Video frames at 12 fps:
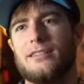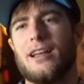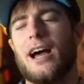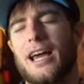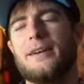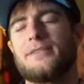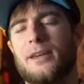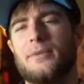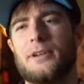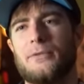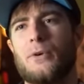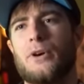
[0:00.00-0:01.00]
I have
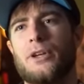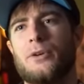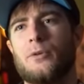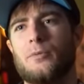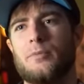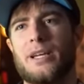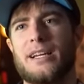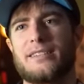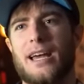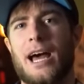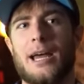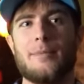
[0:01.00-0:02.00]
something for you because
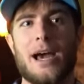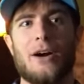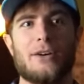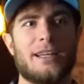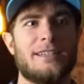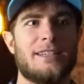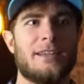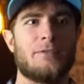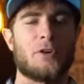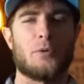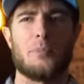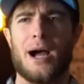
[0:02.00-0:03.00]
I'm out in
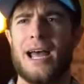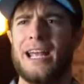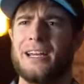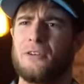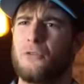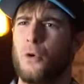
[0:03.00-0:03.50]
Denver buying a